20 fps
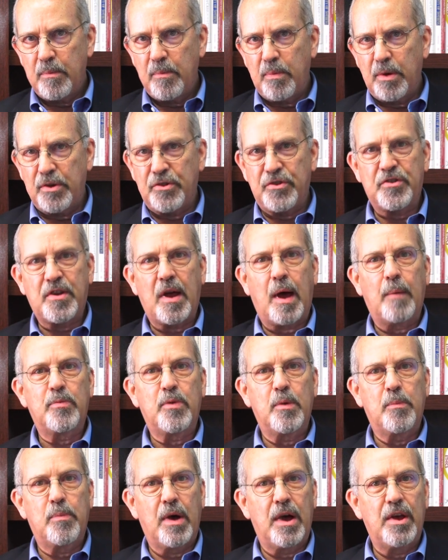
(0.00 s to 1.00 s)
but stop
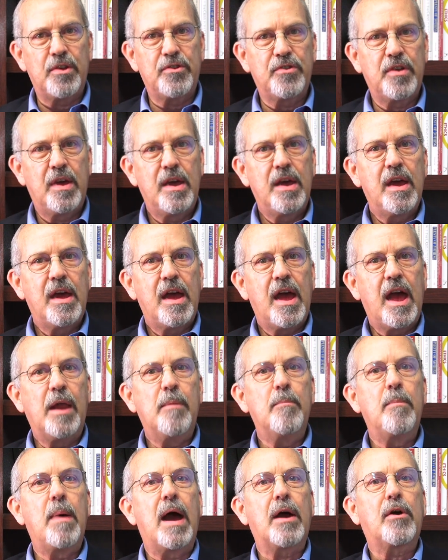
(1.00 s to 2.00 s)
the bus
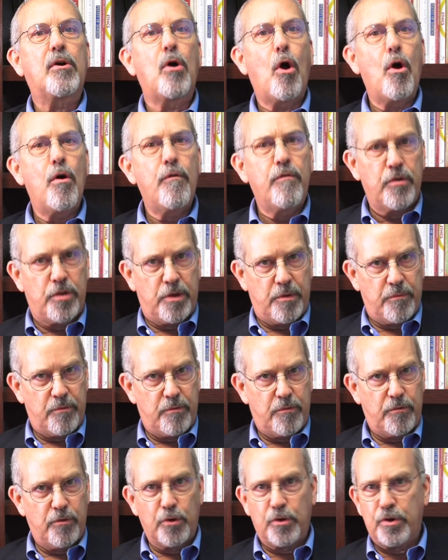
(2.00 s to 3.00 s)
and back over them
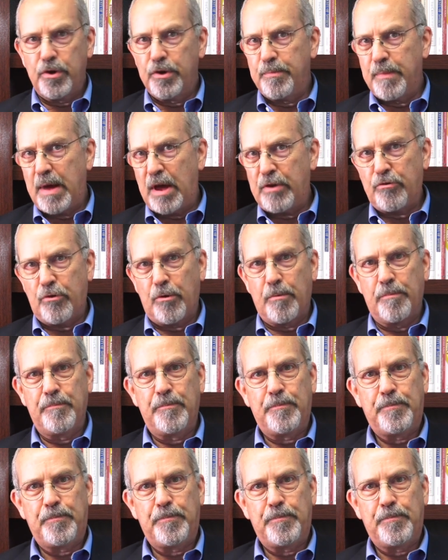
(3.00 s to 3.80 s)
for good measure.